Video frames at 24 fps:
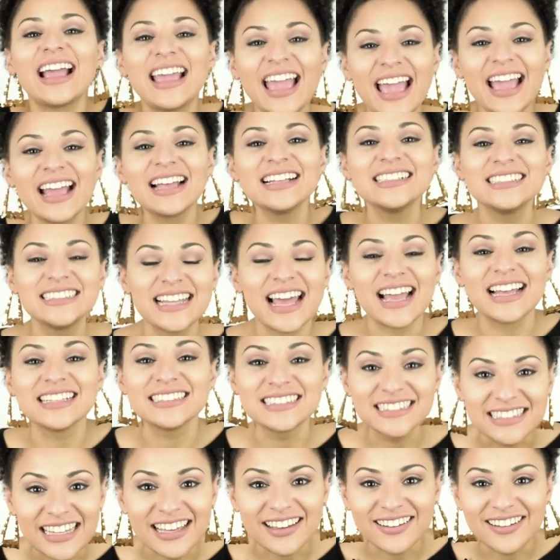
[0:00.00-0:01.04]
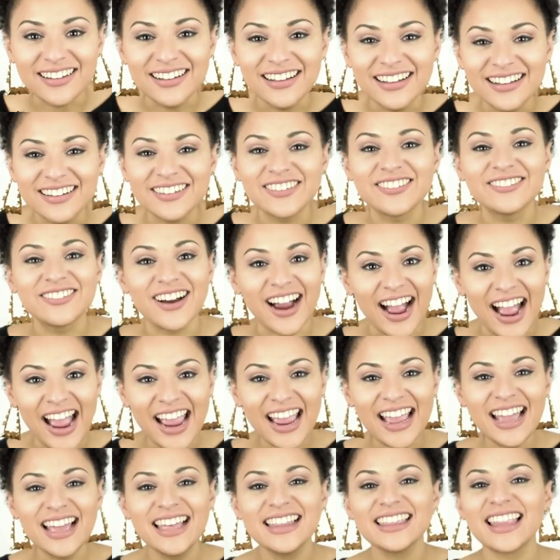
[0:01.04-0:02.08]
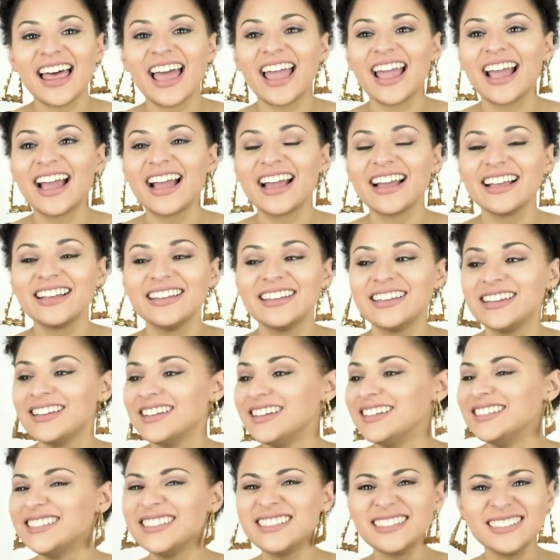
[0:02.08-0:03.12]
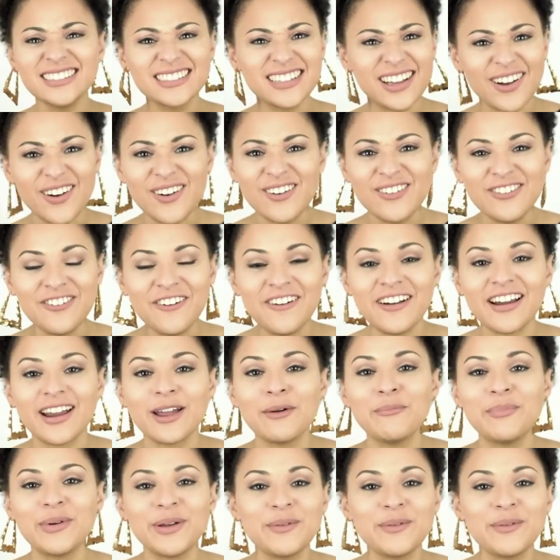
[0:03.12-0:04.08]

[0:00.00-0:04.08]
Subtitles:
can't stand still, right? Like, just go for it,